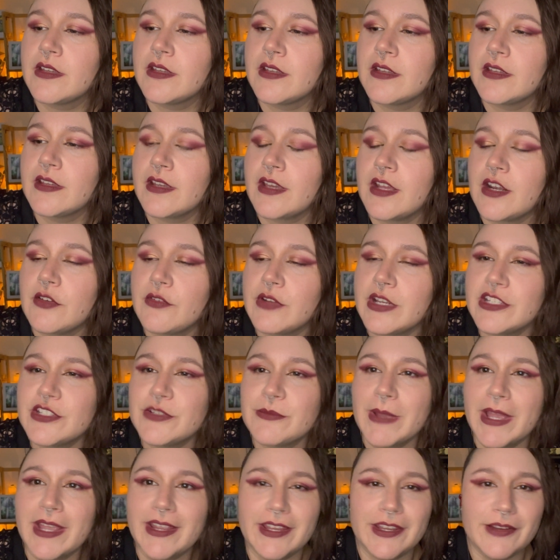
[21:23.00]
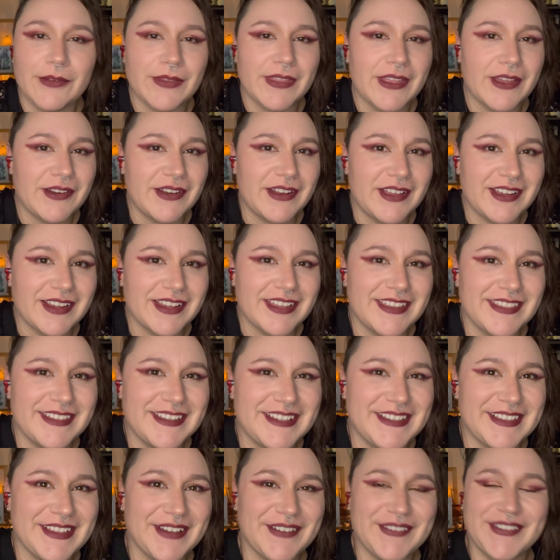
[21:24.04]
Gotta reach back here without knocking
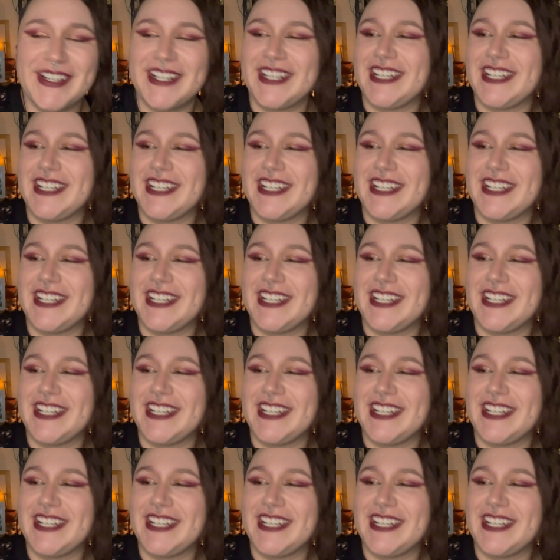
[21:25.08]
these over.